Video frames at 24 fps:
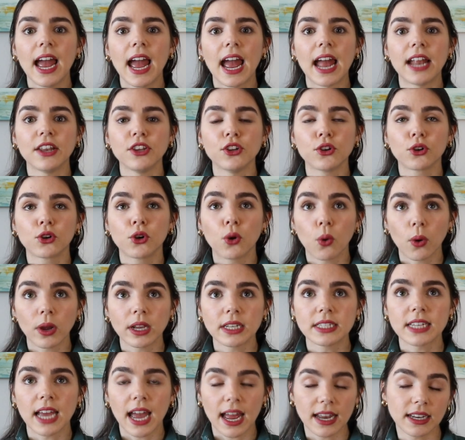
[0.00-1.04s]
and you're
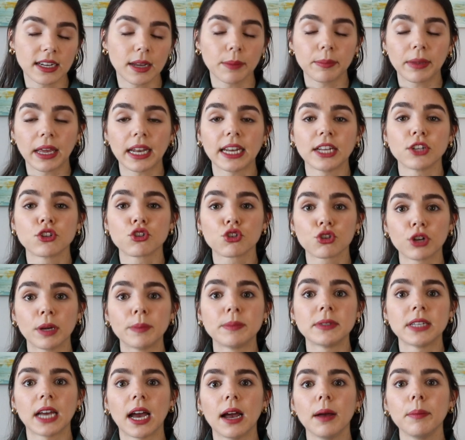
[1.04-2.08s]
going to end up getting
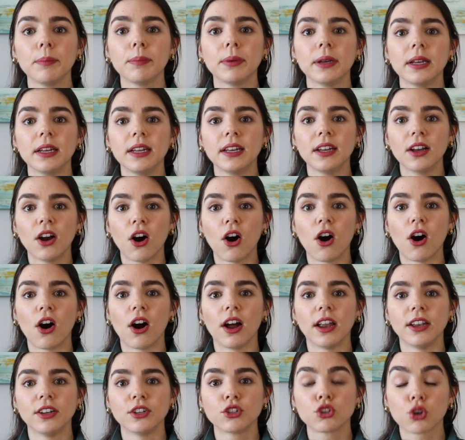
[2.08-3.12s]
tripped up
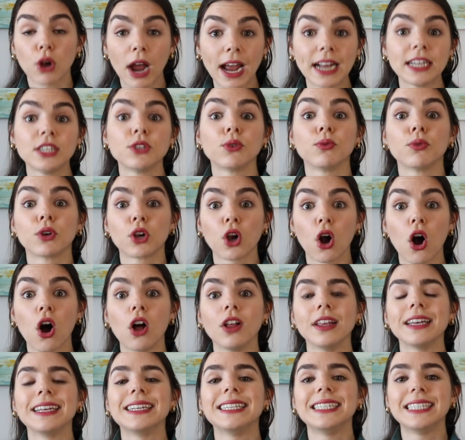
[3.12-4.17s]
on trying to
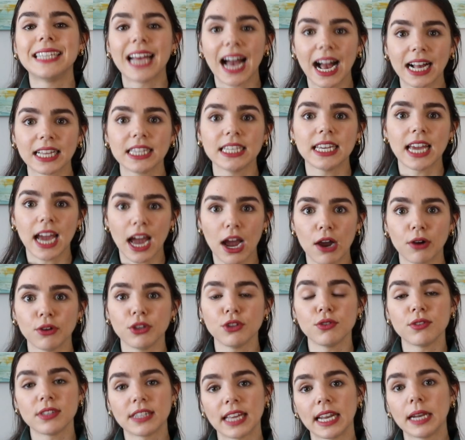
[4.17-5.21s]
recall exactly how
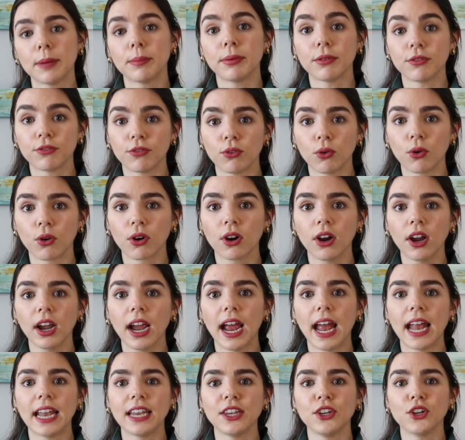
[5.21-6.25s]
you said it before
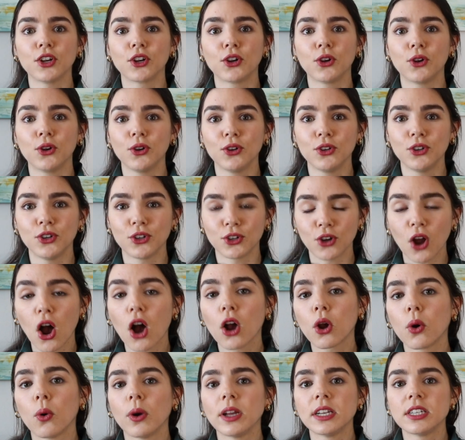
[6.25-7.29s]
and you're you're
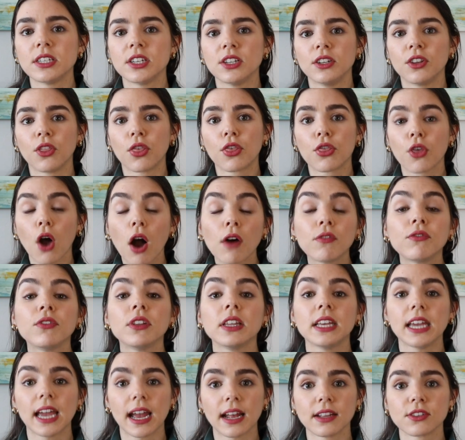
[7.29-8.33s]
not going to
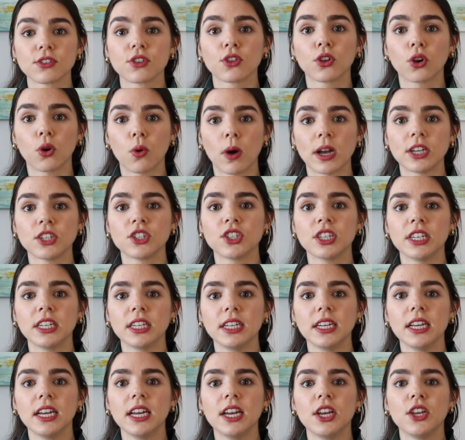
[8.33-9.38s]
thoughtfully answer the
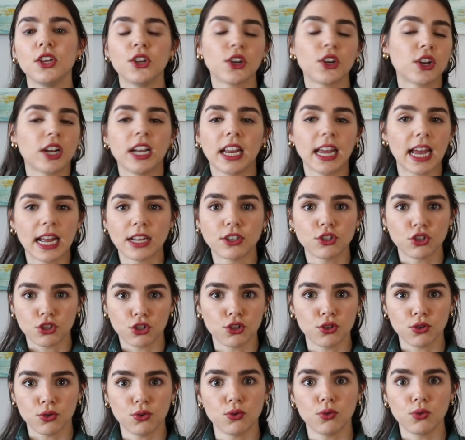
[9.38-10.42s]
question. You're going to get
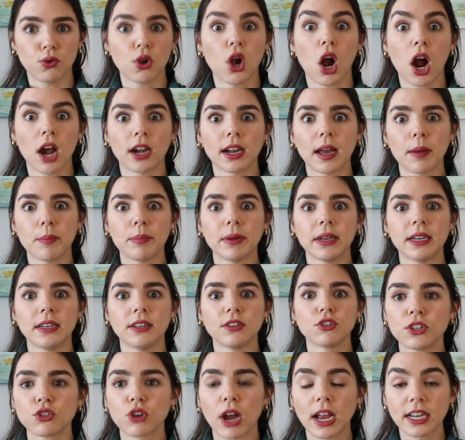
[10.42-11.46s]
too caught up in
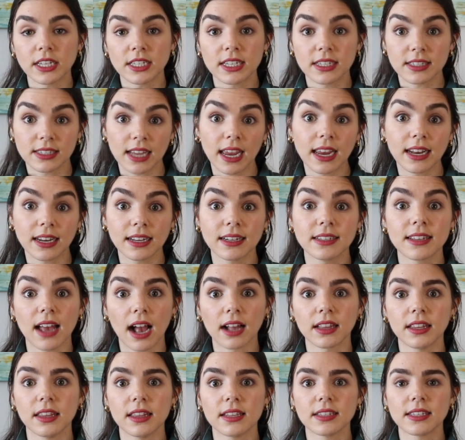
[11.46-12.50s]
trying to say it
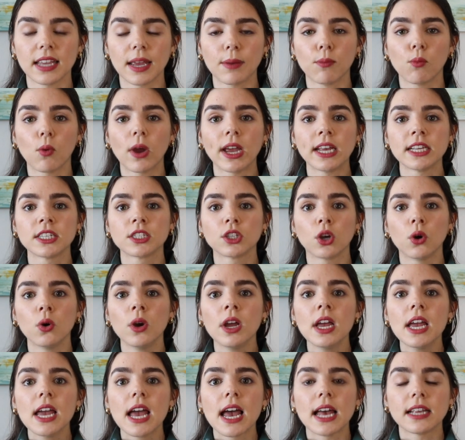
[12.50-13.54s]
exactly the same way. So
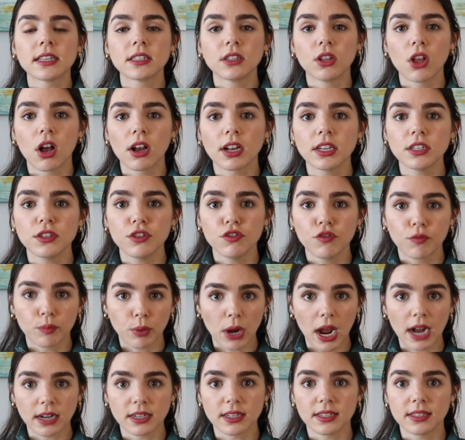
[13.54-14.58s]
as long as you've
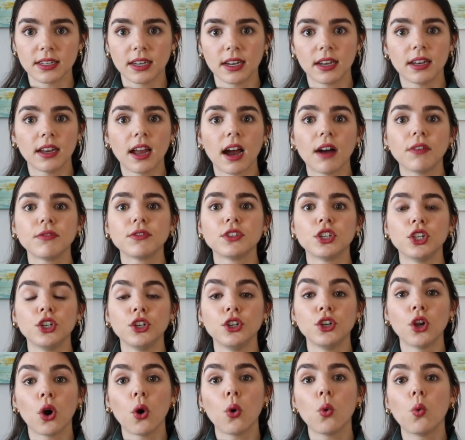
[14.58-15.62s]
practiced it enough to
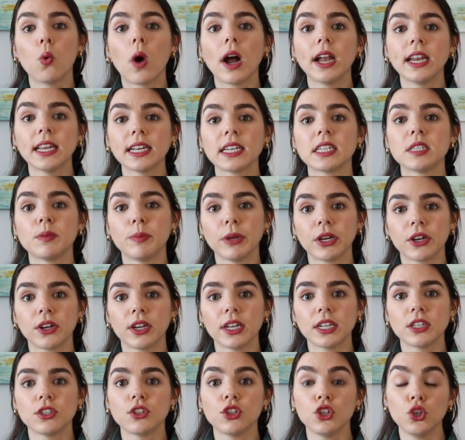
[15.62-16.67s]
know what
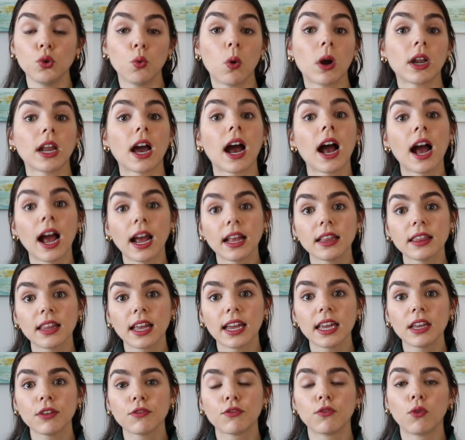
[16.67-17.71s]
experience you want to
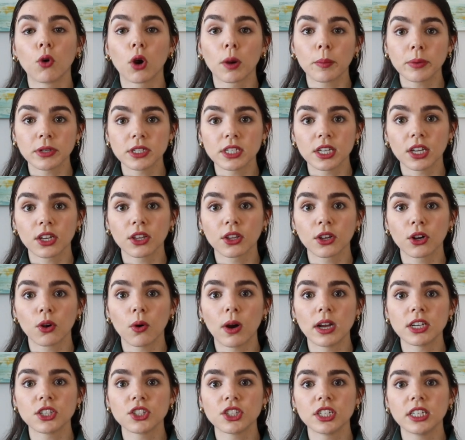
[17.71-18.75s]
highlight for a particular
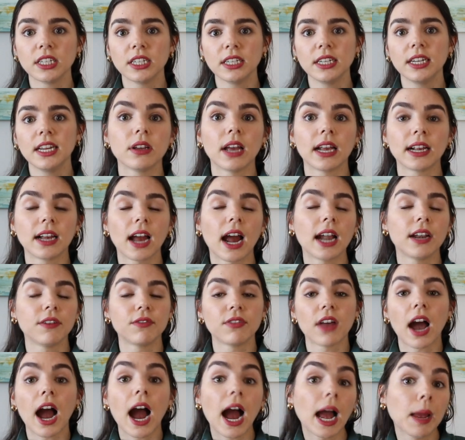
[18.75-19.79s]
question and kind of
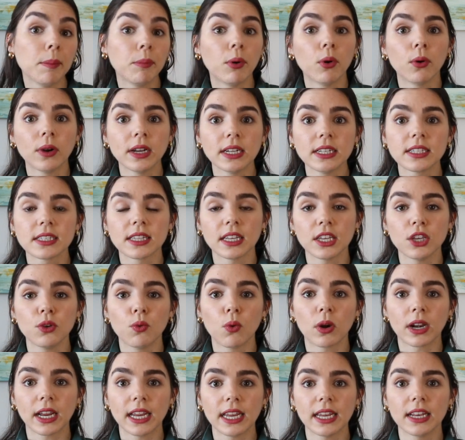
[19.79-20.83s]
the high points that you
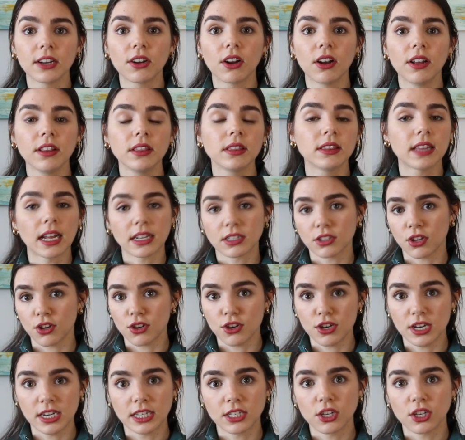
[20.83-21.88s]
want to hit on, that's all you need